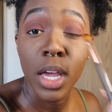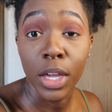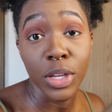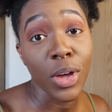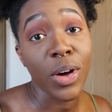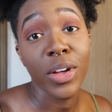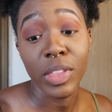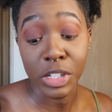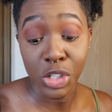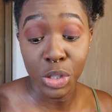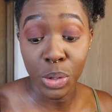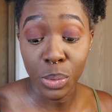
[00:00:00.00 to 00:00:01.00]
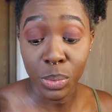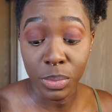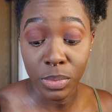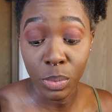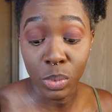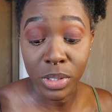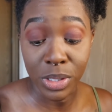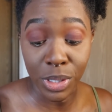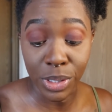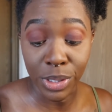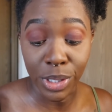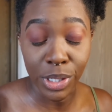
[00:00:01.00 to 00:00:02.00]
Y'all, that show was
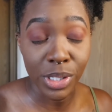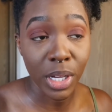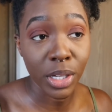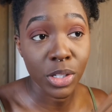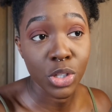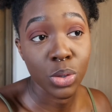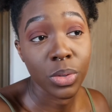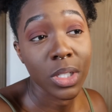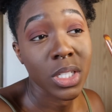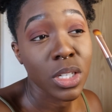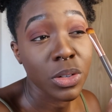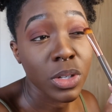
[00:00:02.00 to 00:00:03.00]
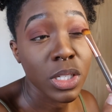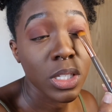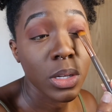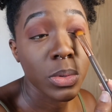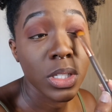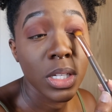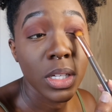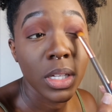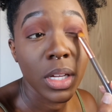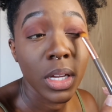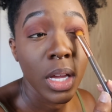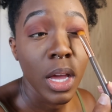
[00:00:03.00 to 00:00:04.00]
good. It's like a short series. It was
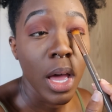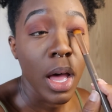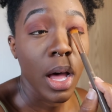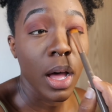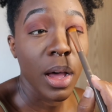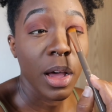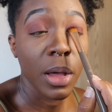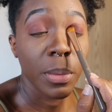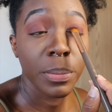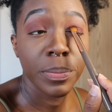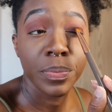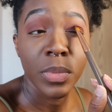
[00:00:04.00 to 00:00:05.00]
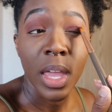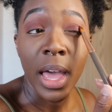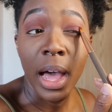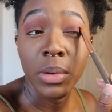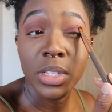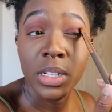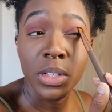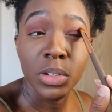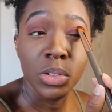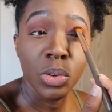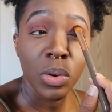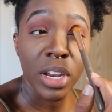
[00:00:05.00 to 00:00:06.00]
good. Um, I was a little
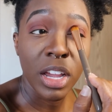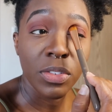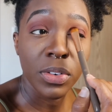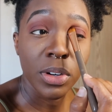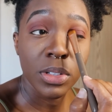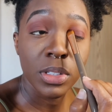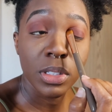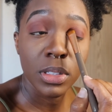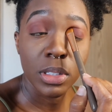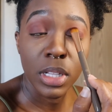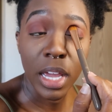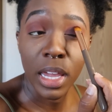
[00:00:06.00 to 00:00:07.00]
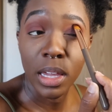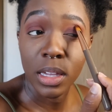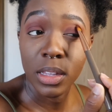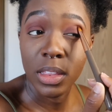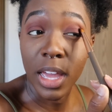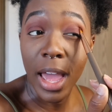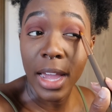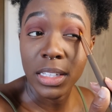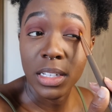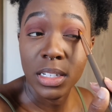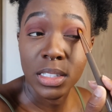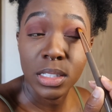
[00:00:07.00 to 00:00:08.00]
annoyed at first, like the
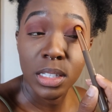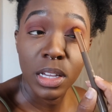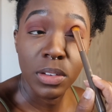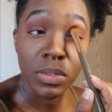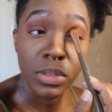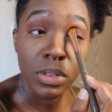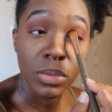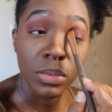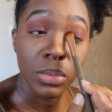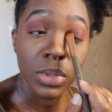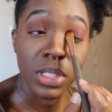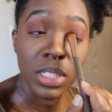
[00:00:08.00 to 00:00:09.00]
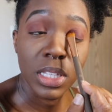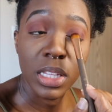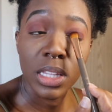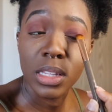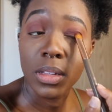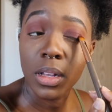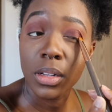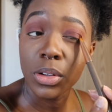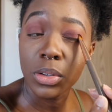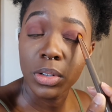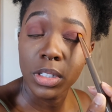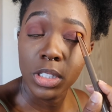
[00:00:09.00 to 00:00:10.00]
acting and stuff was a little
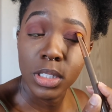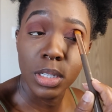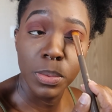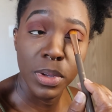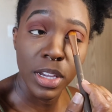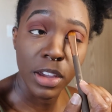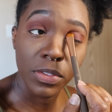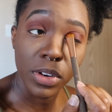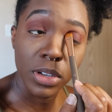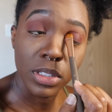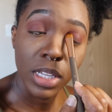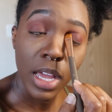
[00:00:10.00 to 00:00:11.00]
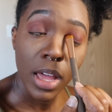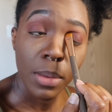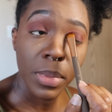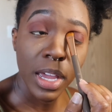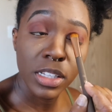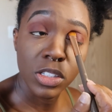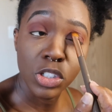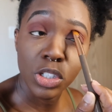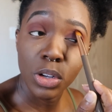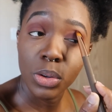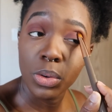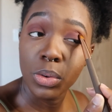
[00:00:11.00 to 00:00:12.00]
cringy to me at first, but as the
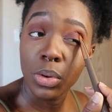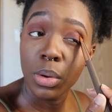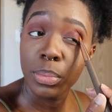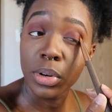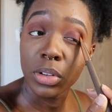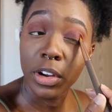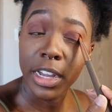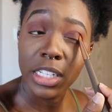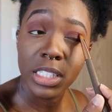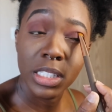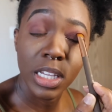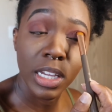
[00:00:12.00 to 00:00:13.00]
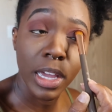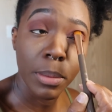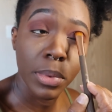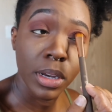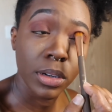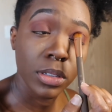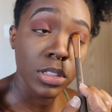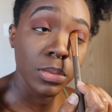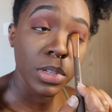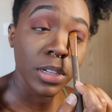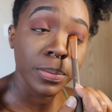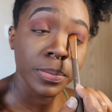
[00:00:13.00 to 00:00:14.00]
show progressed, it got better to
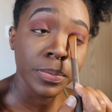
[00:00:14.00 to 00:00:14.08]
me.